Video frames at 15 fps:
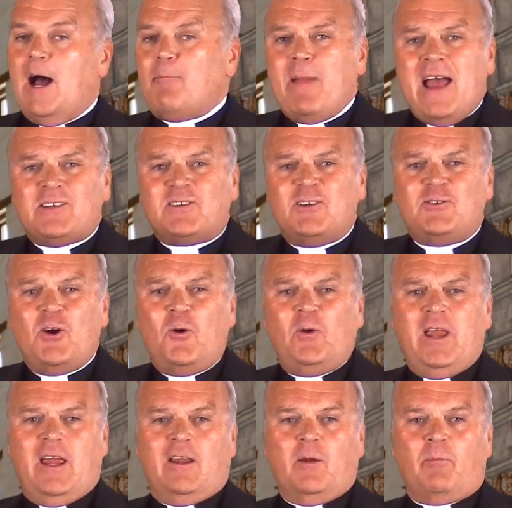a
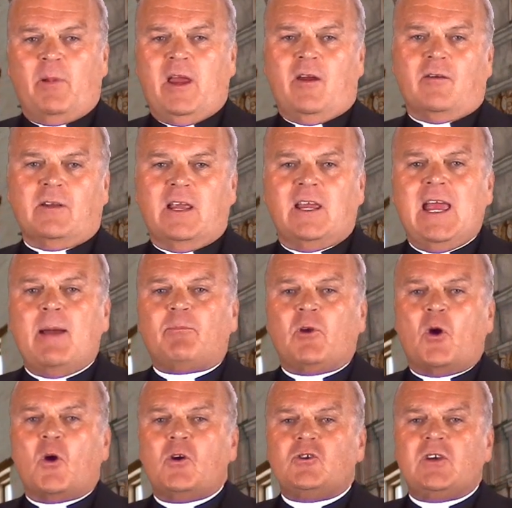Macedonian appeared and
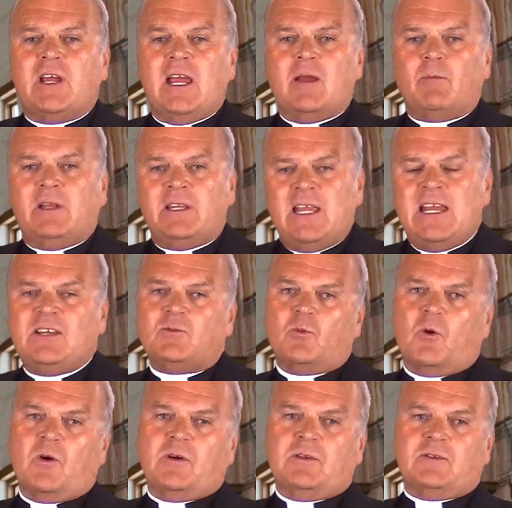kept urging him in these
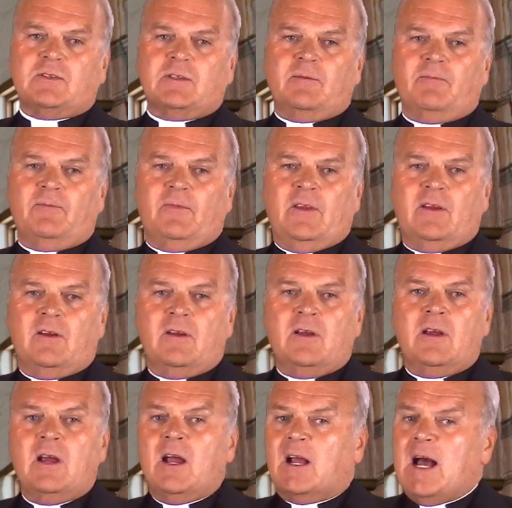words,
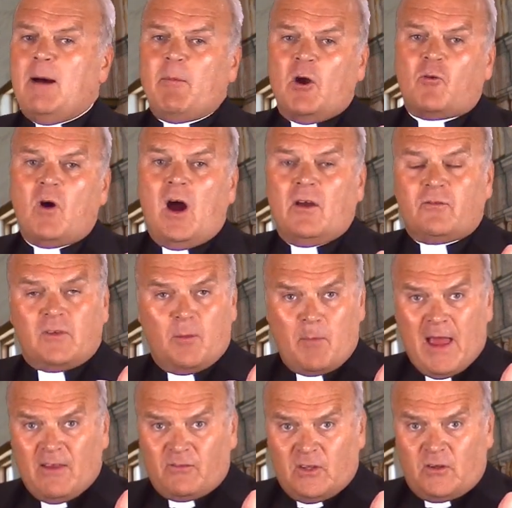Come across to
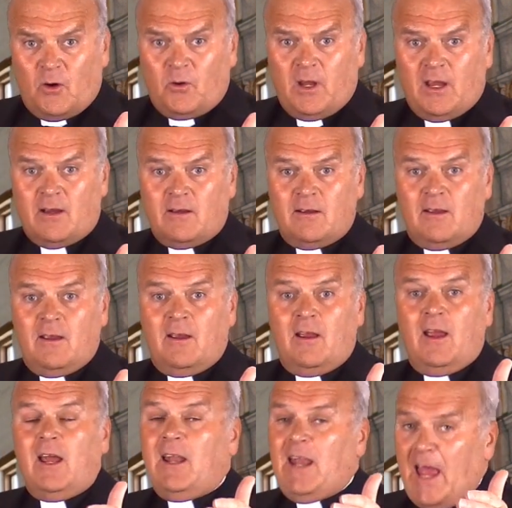Macedonia
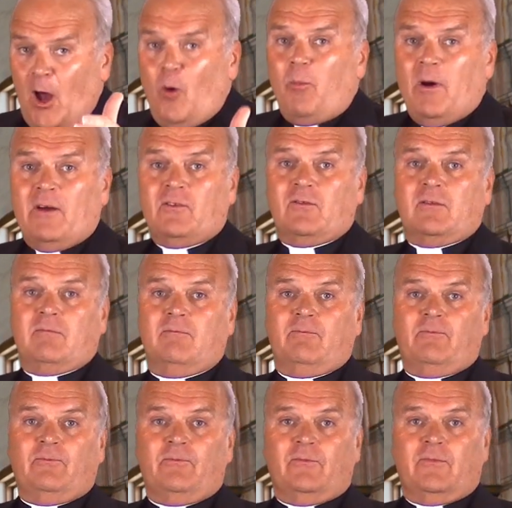and help us.
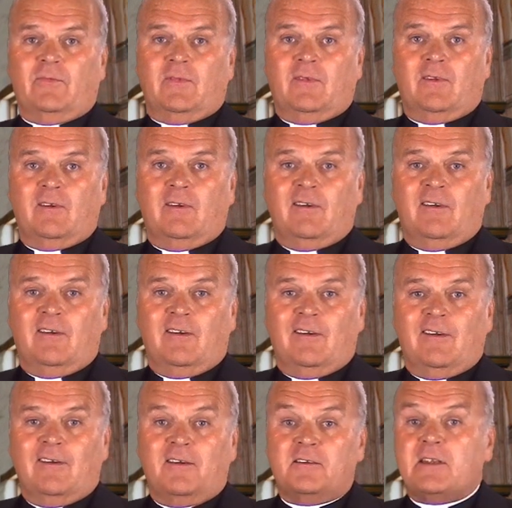
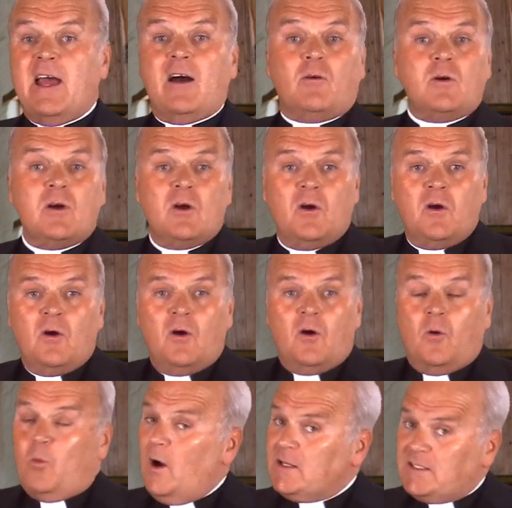Now,
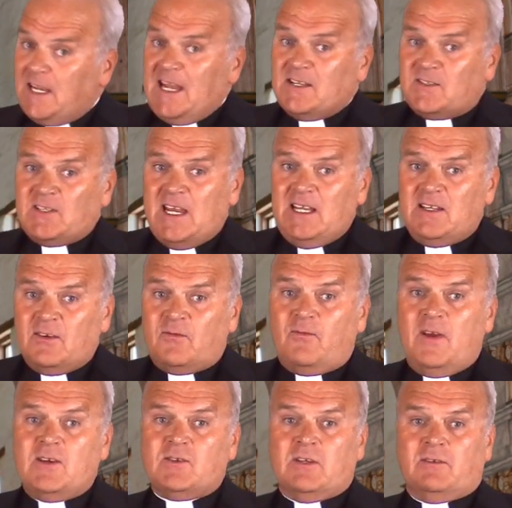once he had seen this
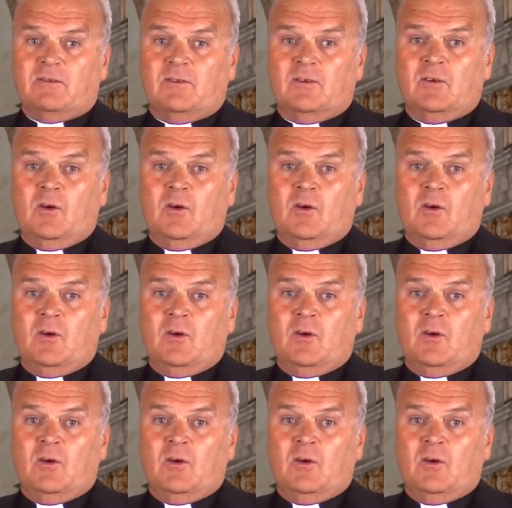vision,